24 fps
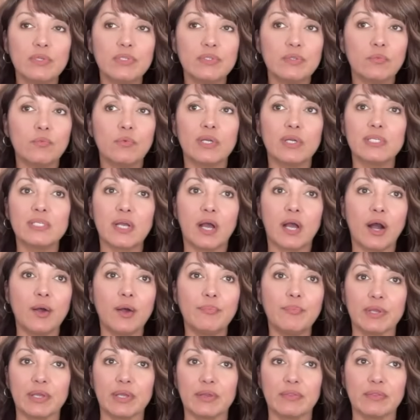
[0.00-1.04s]
was the one
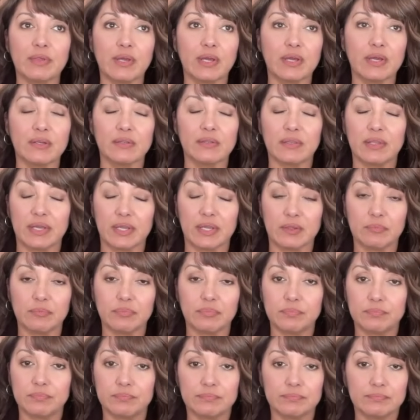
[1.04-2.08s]
topic that like
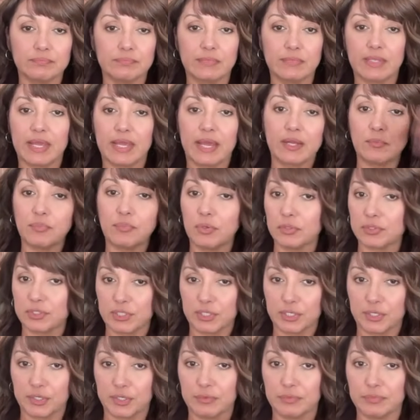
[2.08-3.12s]

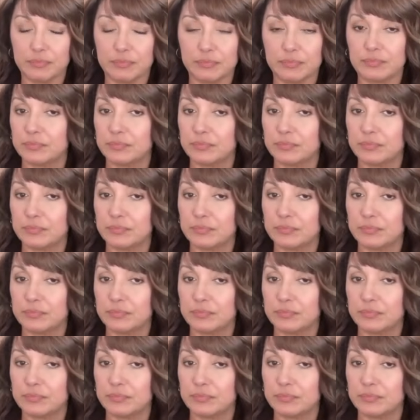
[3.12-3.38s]
catapulted you?